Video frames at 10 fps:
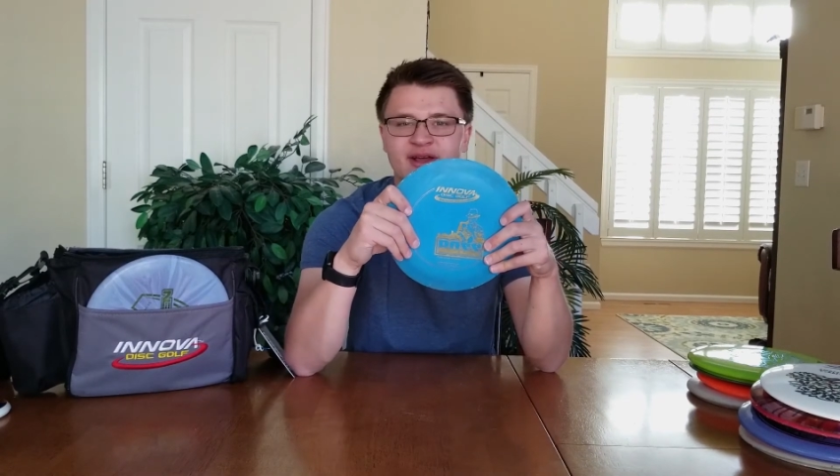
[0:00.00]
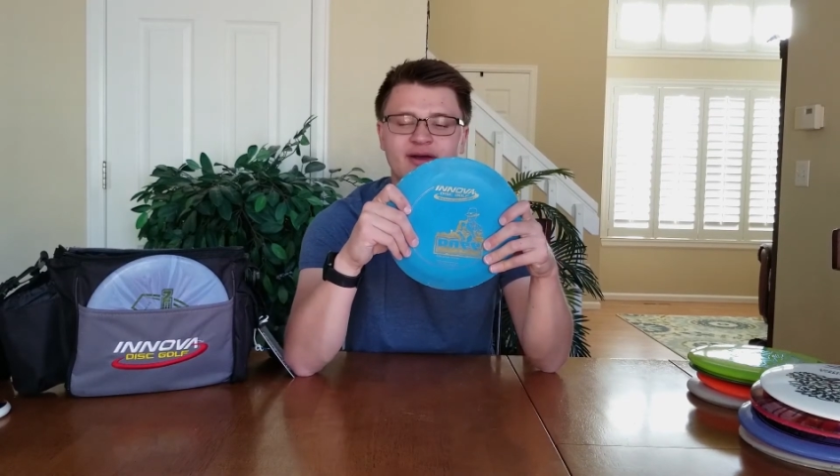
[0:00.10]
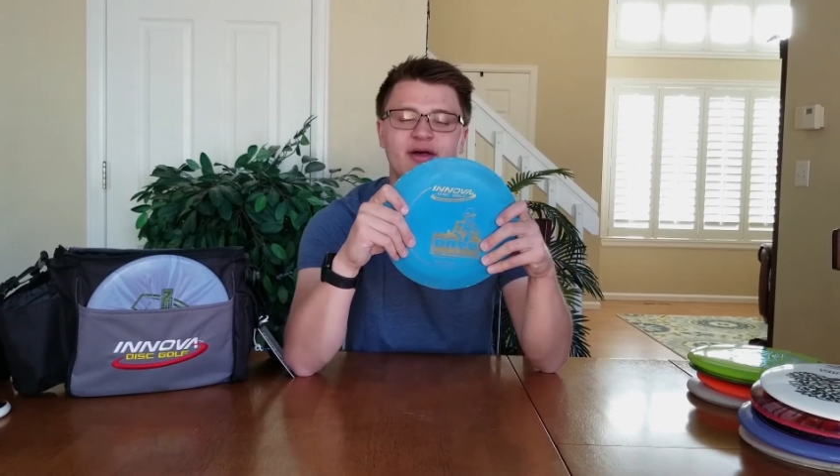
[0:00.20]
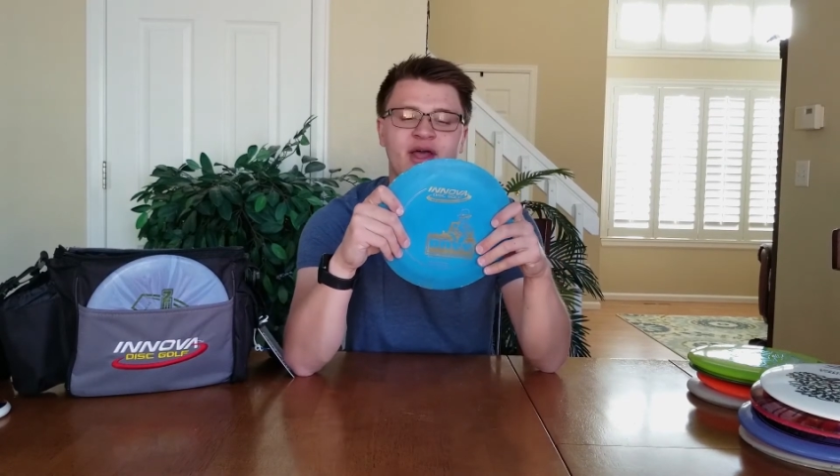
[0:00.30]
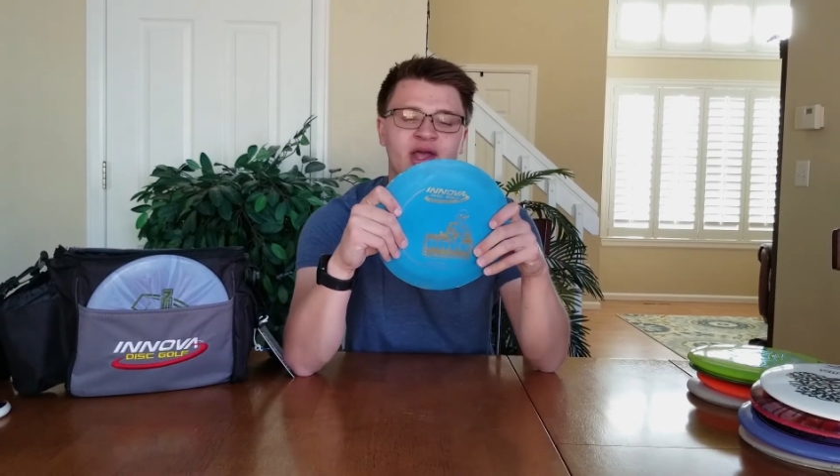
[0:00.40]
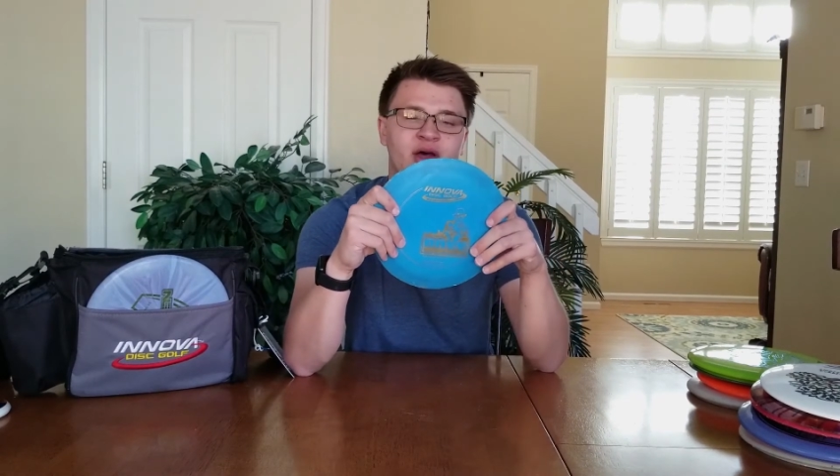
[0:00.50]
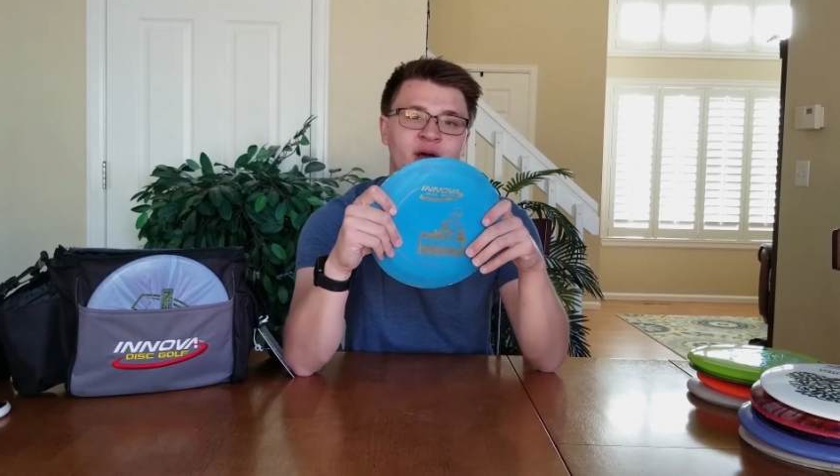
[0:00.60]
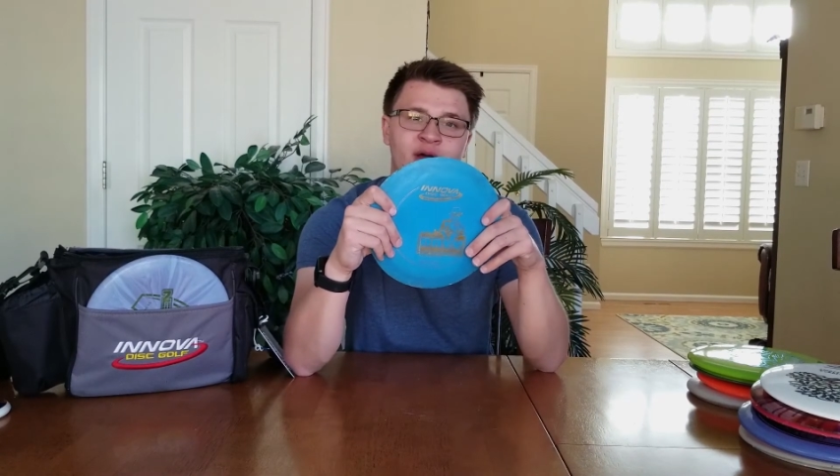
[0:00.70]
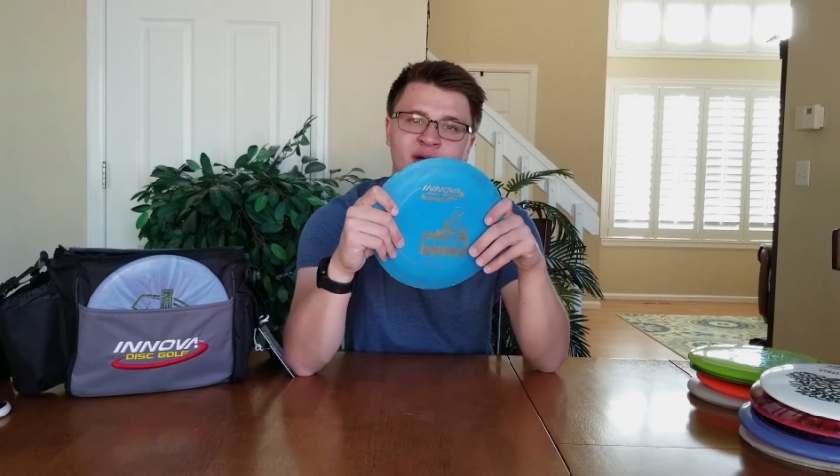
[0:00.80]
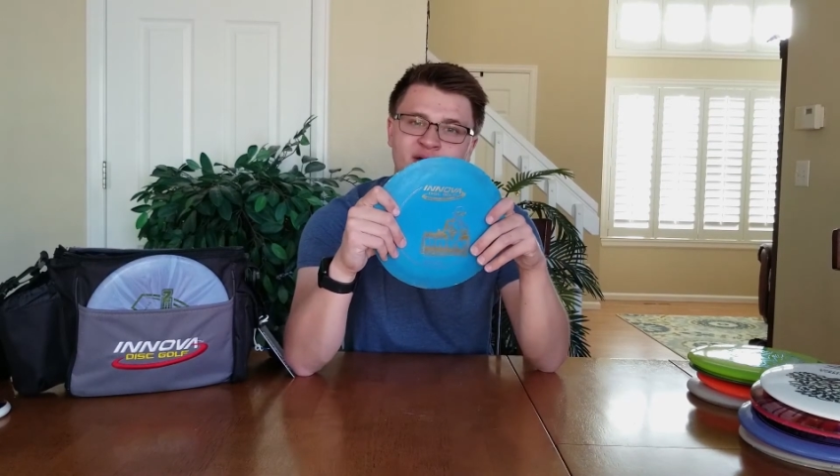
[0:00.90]
Like
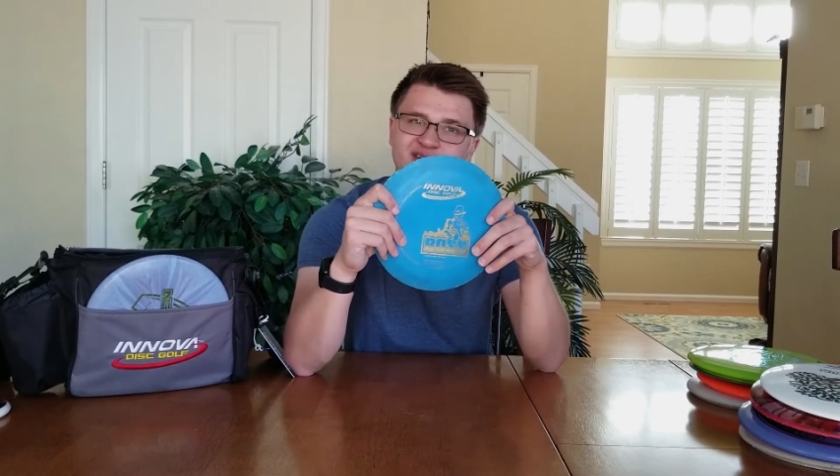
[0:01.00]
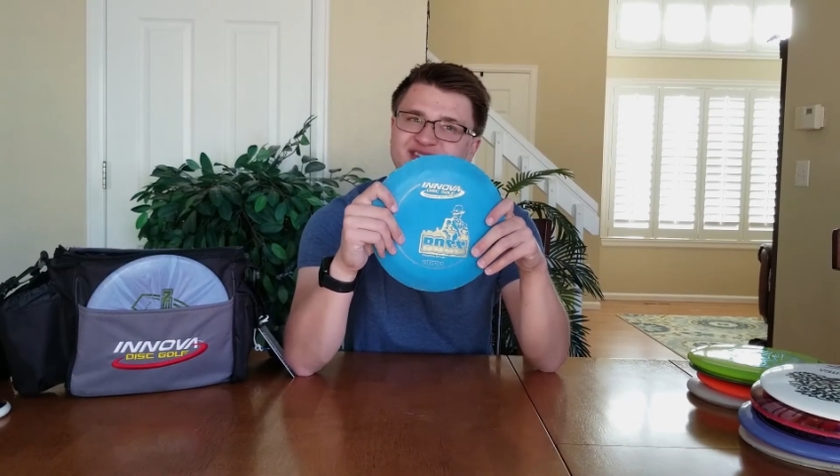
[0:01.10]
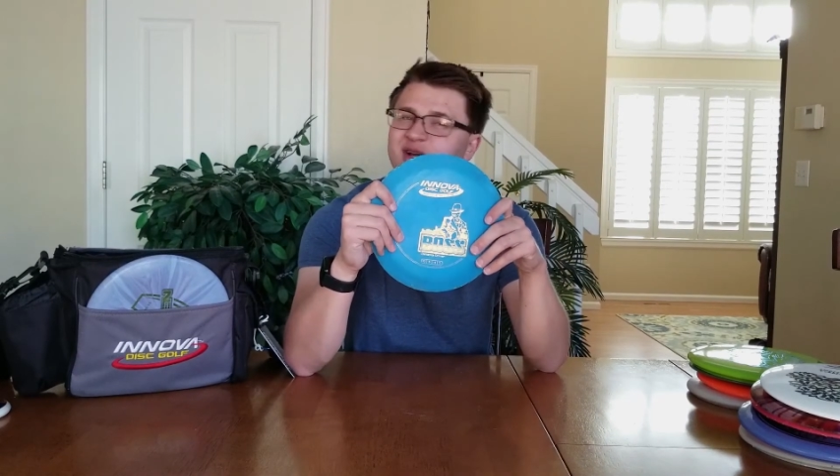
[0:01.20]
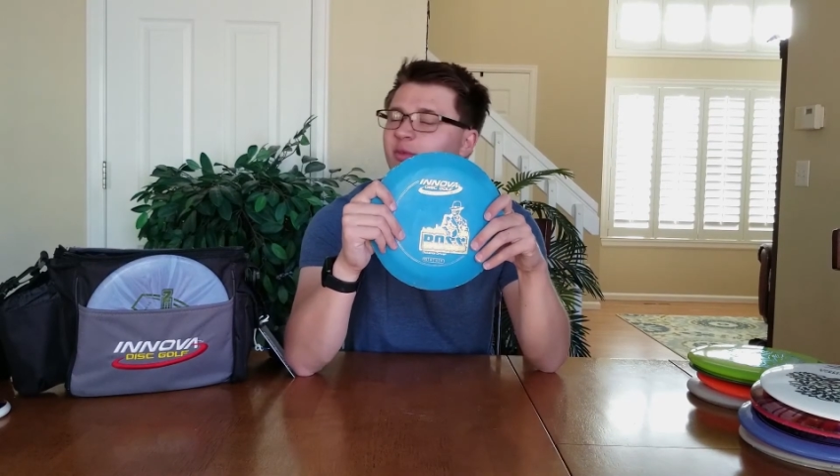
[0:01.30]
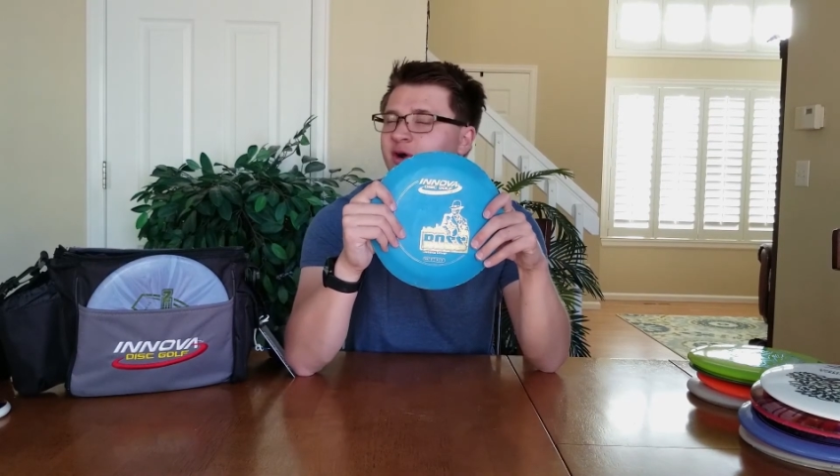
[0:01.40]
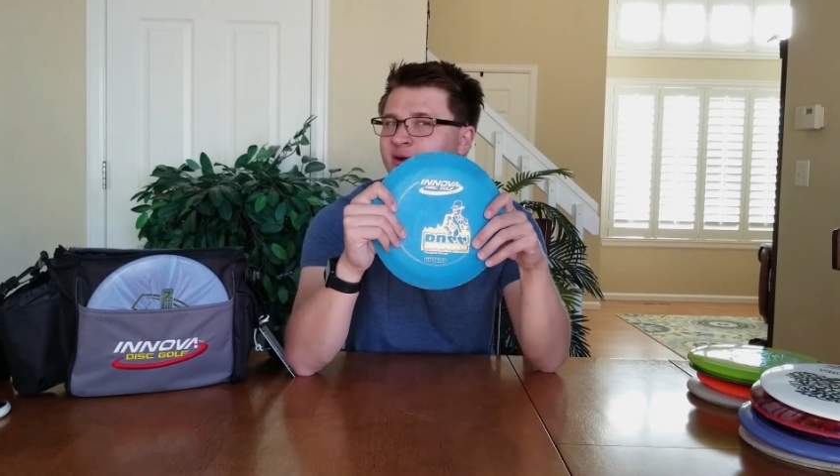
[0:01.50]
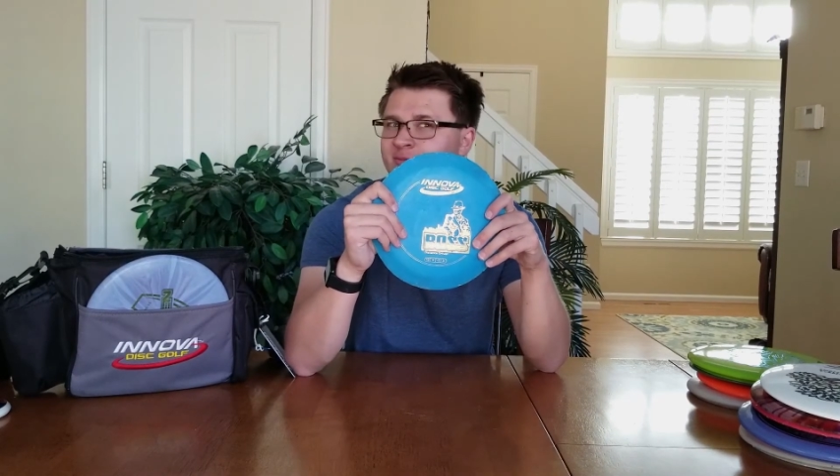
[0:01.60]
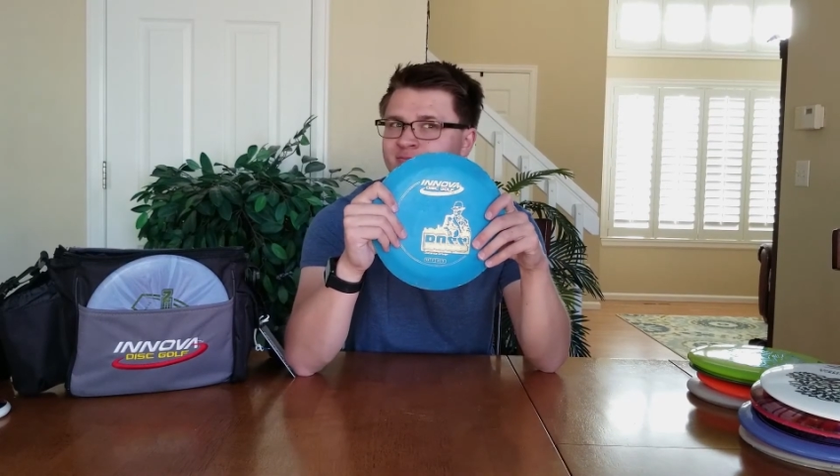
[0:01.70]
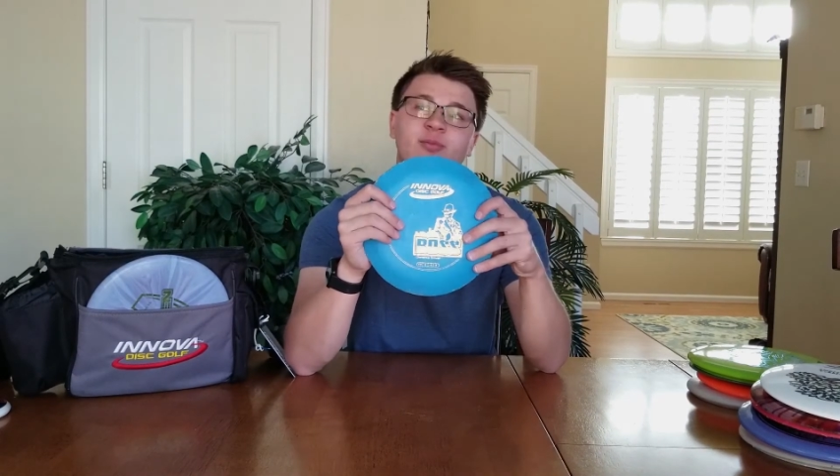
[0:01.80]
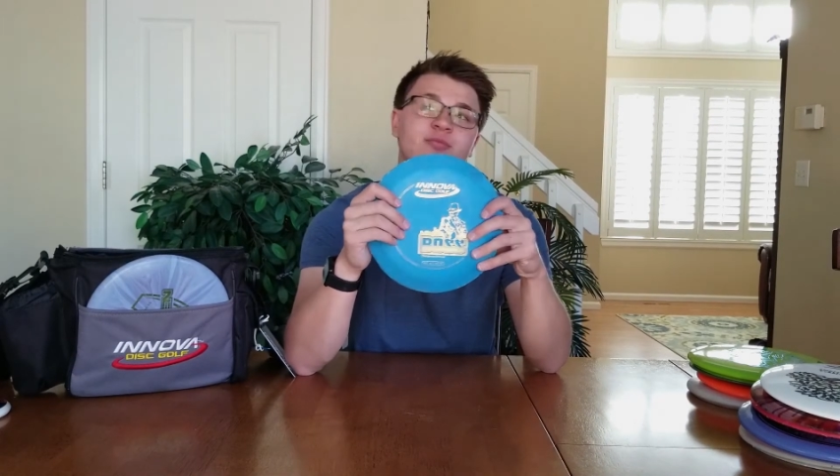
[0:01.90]
someone